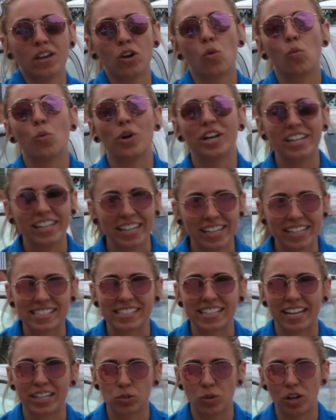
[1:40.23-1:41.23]
When it hits
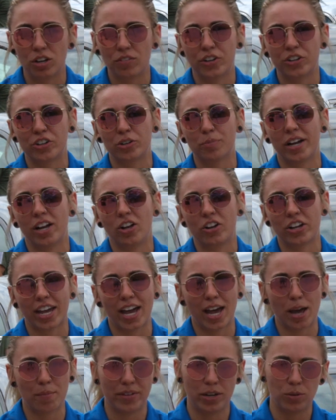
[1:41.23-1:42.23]
that 1,200-mile
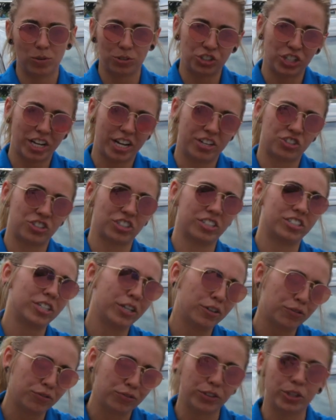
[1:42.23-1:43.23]
gap, they will change the
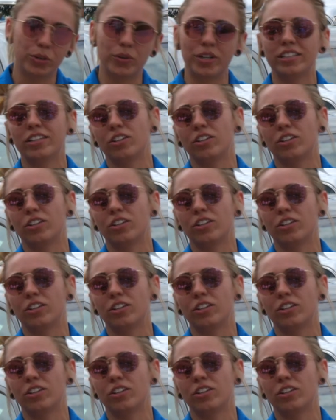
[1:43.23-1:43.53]
diff fluid,